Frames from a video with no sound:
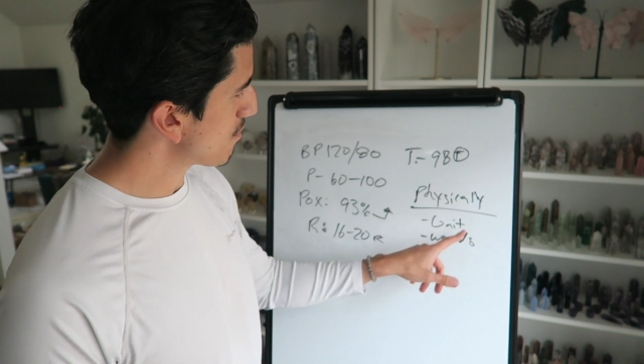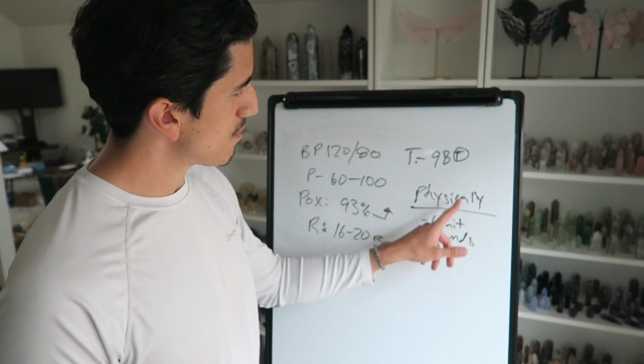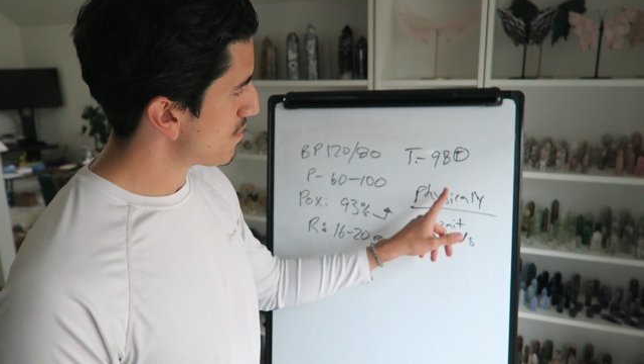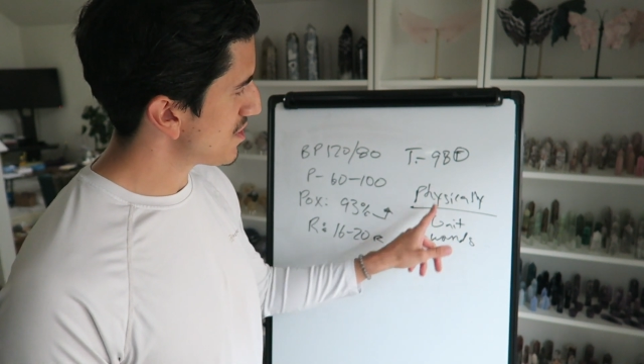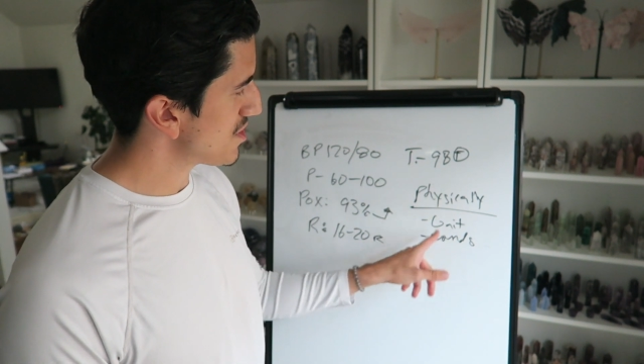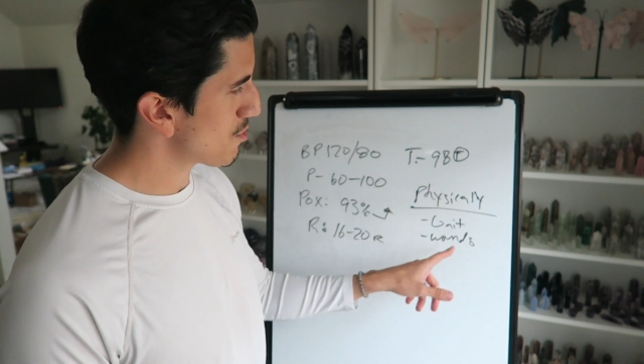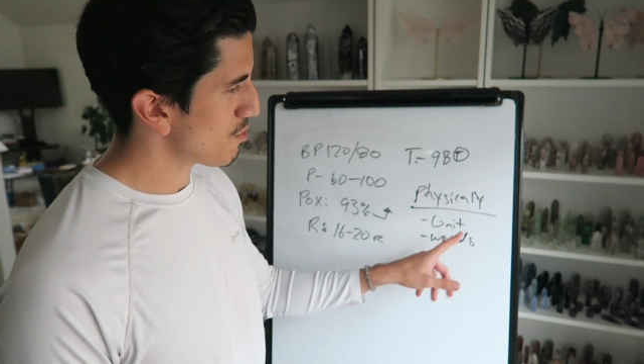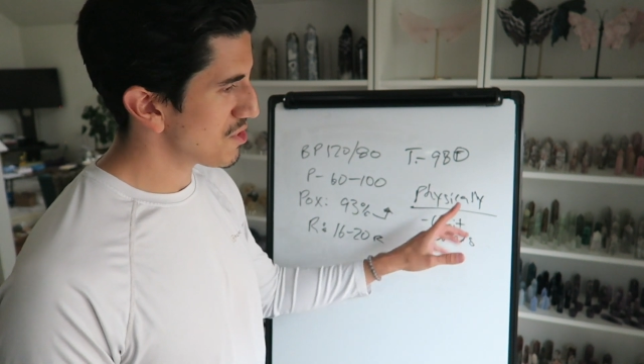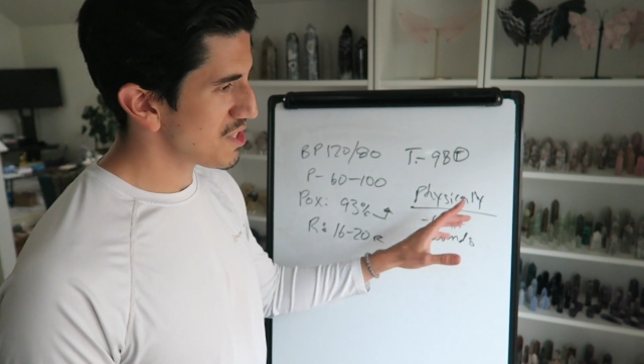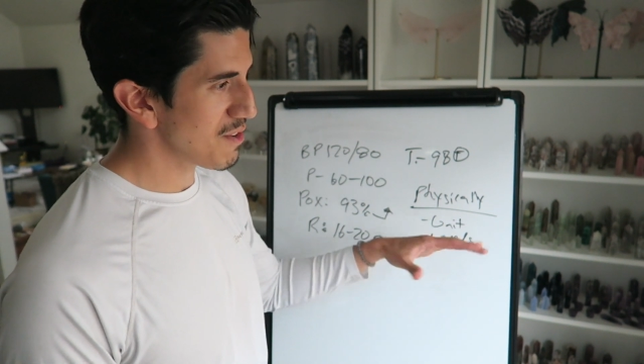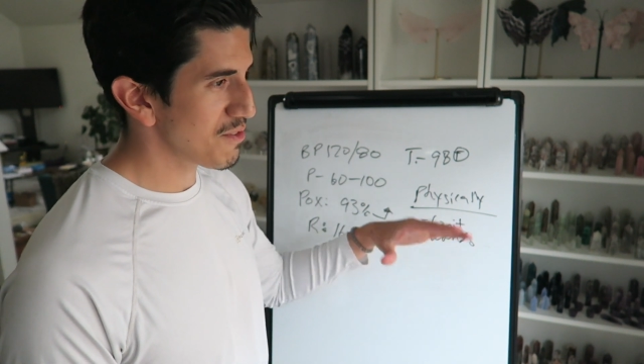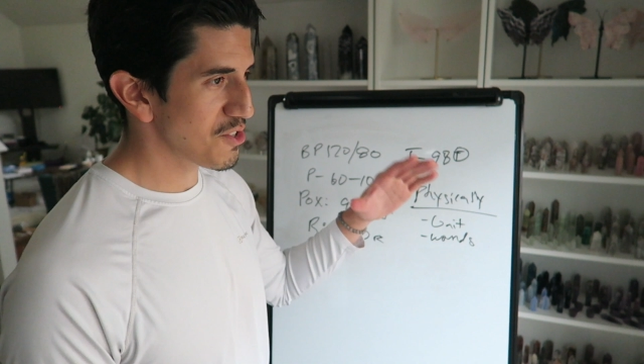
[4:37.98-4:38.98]
for physical
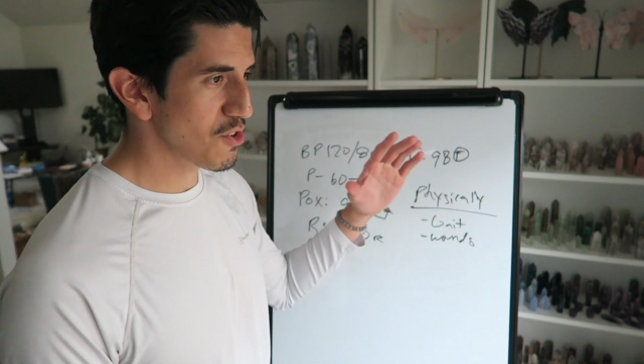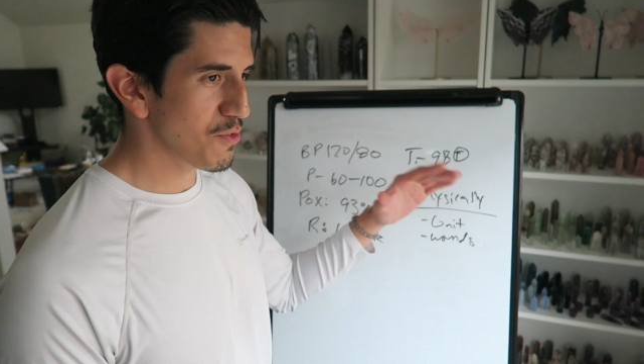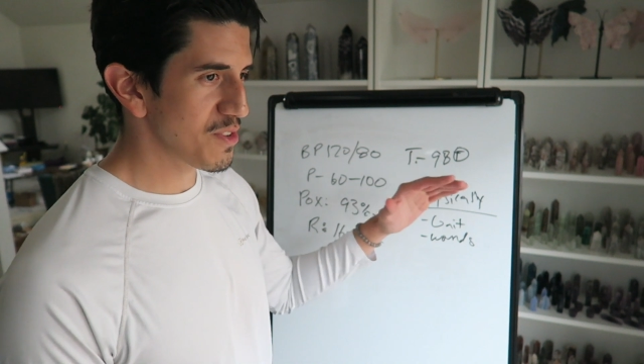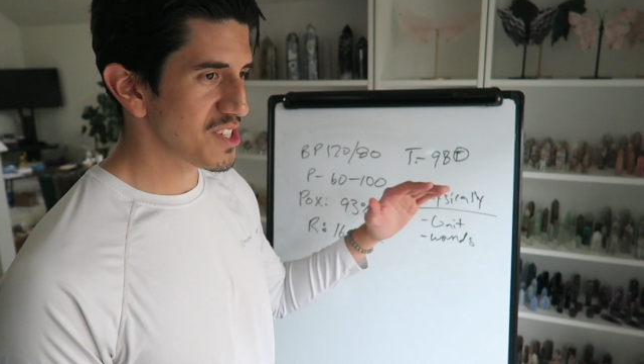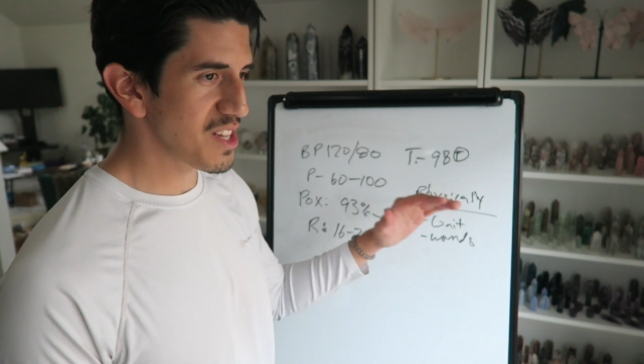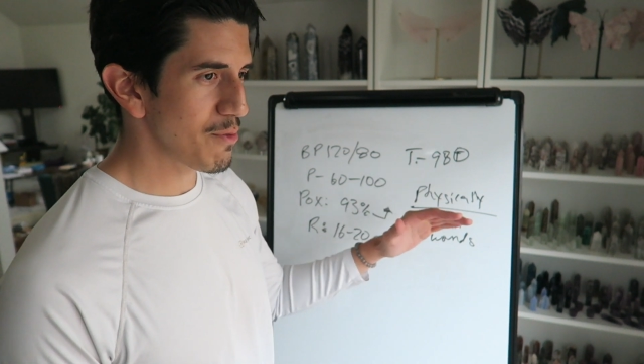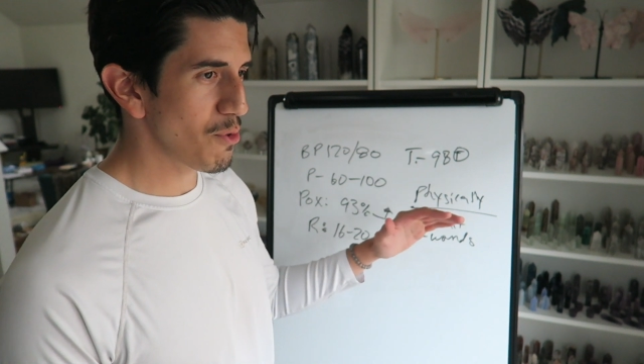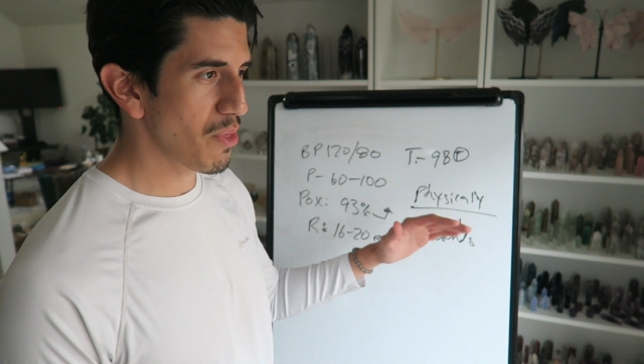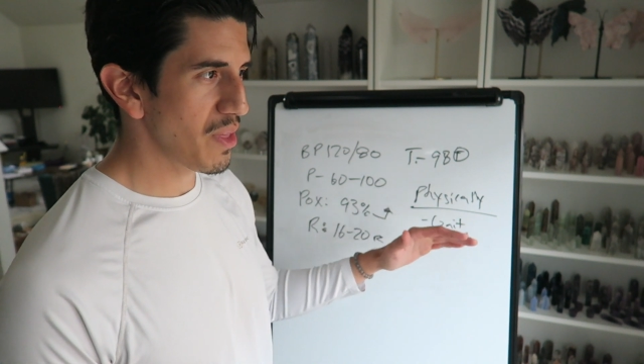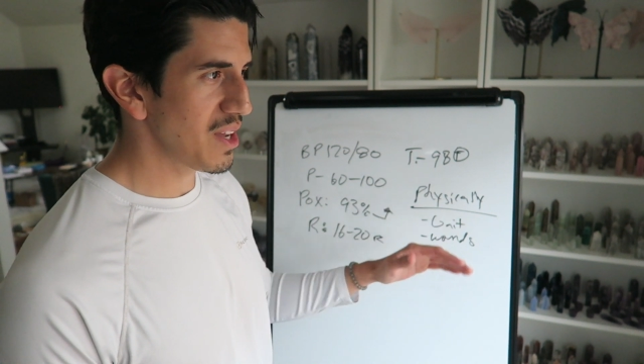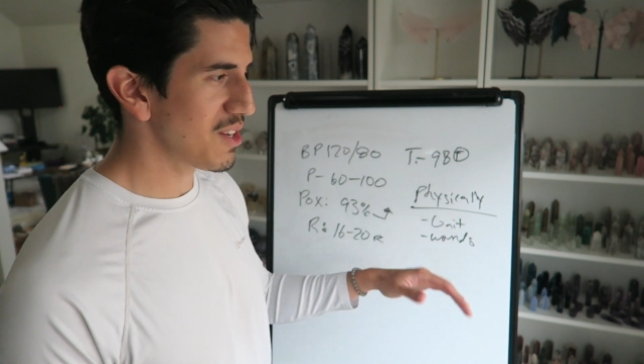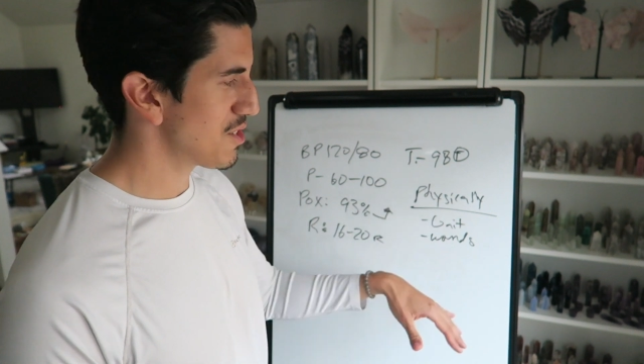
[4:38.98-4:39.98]
stuff, surface level
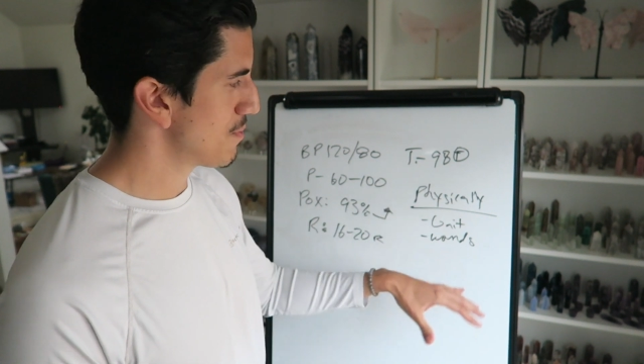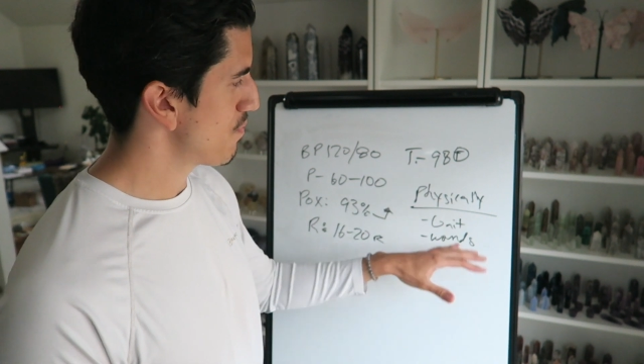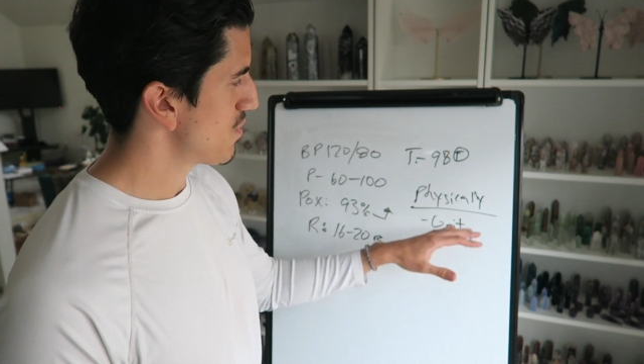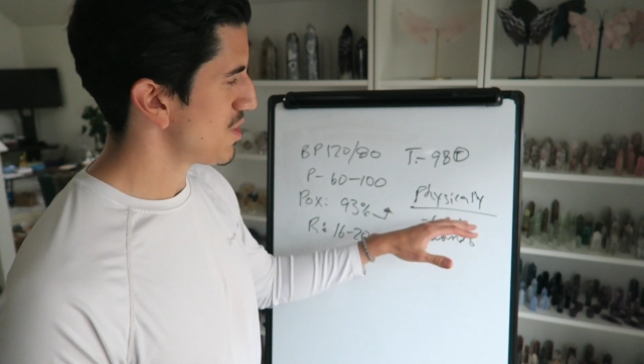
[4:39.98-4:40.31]
things.